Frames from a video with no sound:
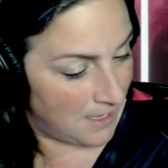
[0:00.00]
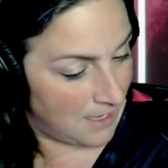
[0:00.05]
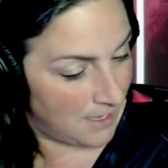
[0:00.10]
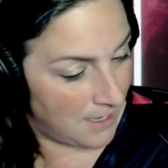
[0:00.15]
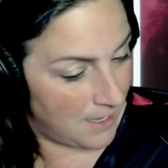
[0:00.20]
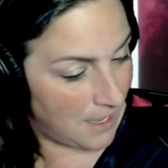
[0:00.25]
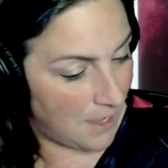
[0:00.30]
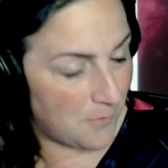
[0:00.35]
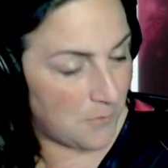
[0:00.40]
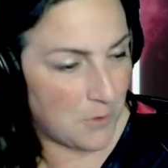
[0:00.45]

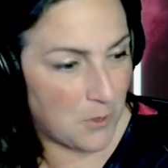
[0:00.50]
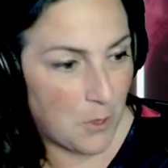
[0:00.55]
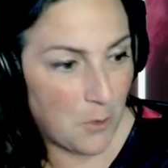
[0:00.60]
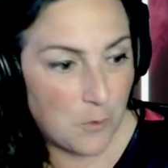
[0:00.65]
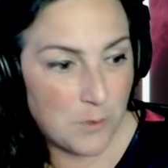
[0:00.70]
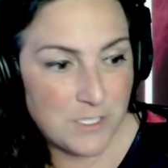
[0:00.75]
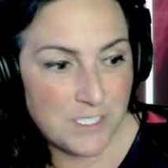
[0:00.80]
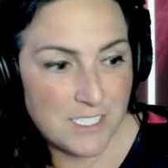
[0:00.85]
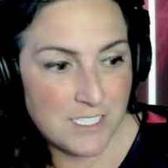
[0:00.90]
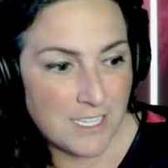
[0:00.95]
If you go
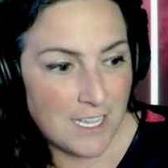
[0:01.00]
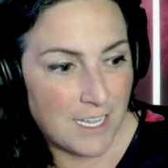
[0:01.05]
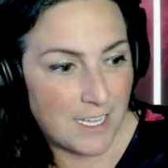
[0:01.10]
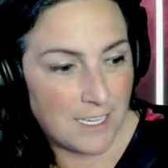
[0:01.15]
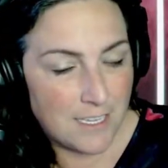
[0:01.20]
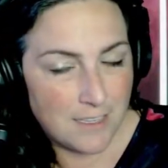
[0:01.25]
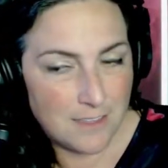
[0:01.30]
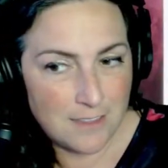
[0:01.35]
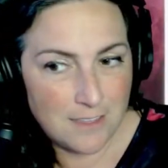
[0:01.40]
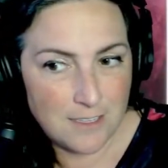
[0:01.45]
into like
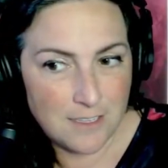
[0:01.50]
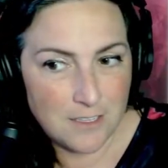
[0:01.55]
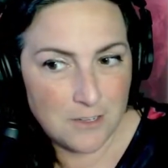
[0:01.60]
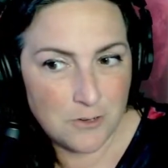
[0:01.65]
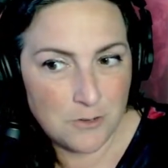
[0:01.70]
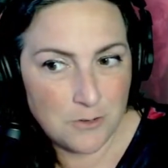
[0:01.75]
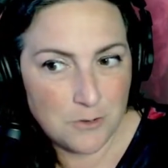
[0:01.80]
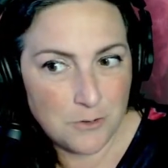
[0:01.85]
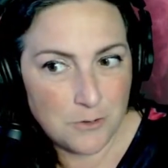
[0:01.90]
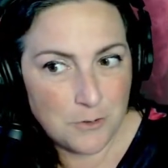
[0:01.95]
the
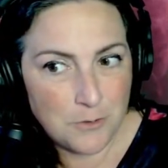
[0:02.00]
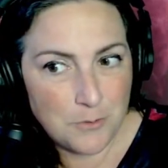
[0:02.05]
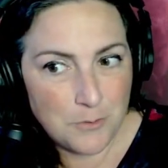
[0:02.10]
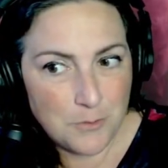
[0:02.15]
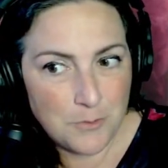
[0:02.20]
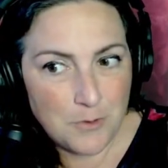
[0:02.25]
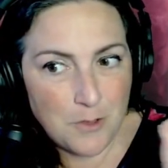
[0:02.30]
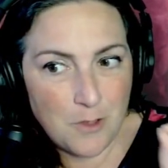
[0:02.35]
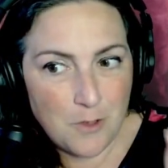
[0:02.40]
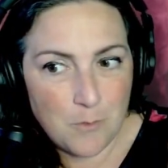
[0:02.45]
little
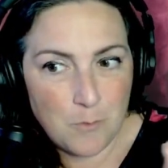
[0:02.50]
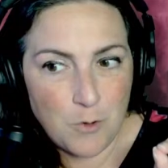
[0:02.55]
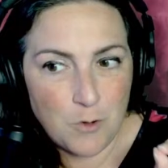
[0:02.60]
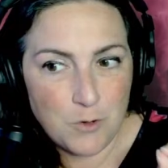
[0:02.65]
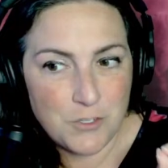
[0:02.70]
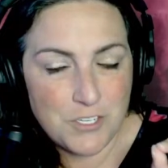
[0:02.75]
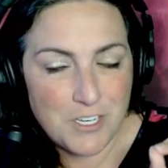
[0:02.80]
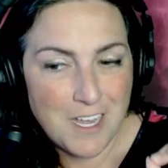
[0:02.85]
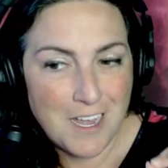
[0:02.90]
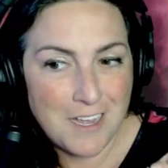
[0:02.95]

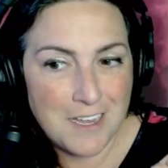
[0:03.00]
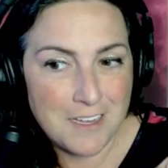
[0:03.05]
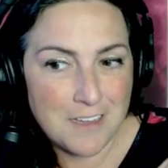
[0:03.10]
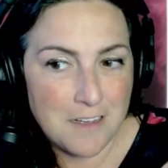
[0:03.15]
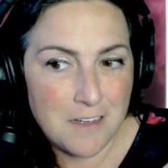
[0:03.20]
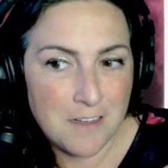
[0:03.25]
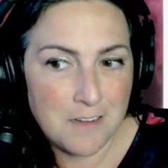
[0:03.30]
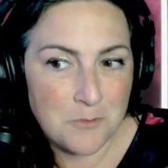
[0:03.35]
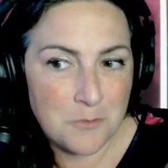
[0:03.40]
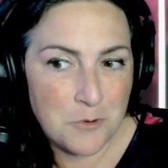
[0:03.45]
emoji
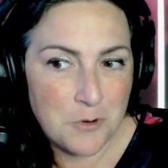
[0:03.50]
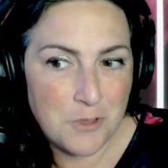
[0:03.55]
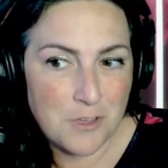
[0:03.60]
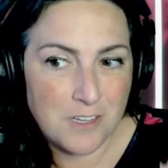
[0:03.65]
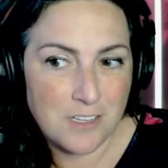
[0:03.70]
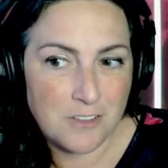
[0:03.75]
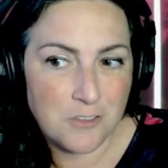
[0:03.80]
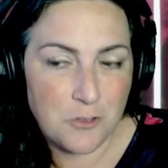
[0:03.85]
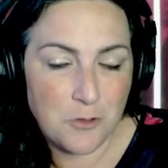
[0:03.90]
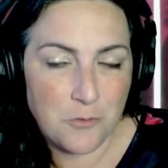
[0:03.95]
icon where you
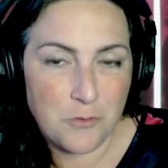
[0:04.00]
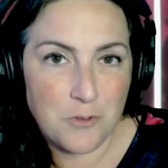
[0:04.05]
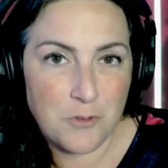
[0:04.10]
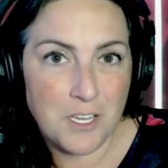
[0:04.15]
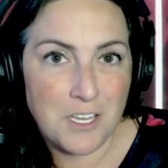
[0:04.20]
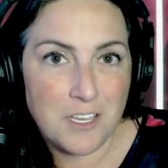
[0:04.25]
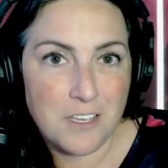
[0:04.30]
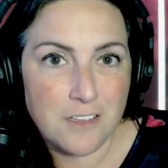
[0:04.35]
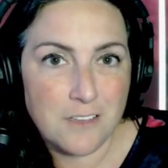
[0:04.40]
can look for like